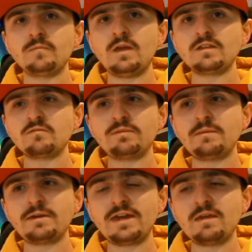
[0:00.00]
I just play
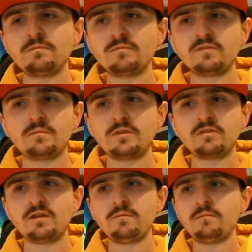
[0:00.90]
my game some of the
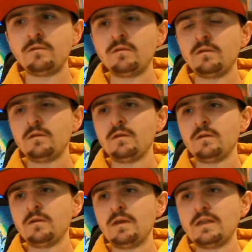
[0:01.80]
time
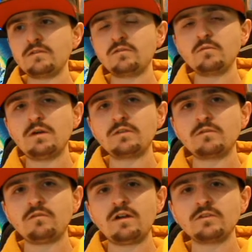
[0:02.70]
and just do what I,
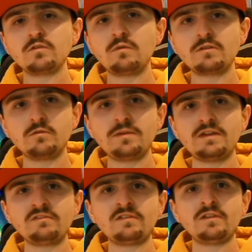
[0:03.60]
try and do what I do
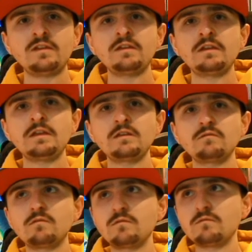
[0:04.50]
best.
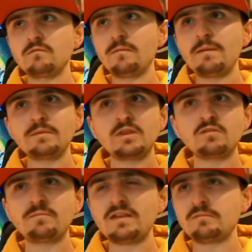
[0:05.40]
Remember
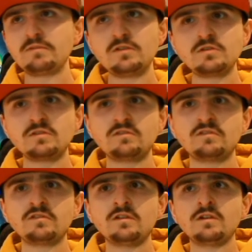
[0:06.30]
those best
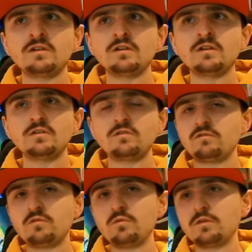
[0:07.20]
positions to
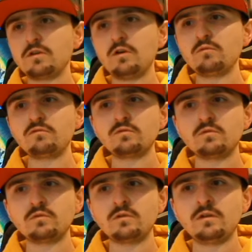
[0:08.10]
score the goals
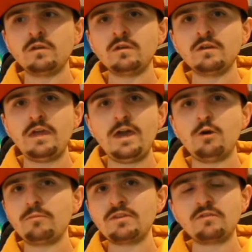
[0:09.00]
or
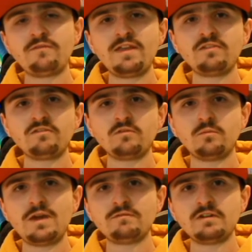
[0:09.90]
help in defence or
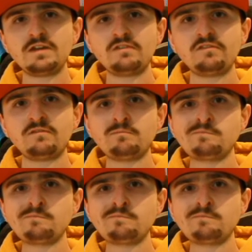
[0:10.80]
whatever it is.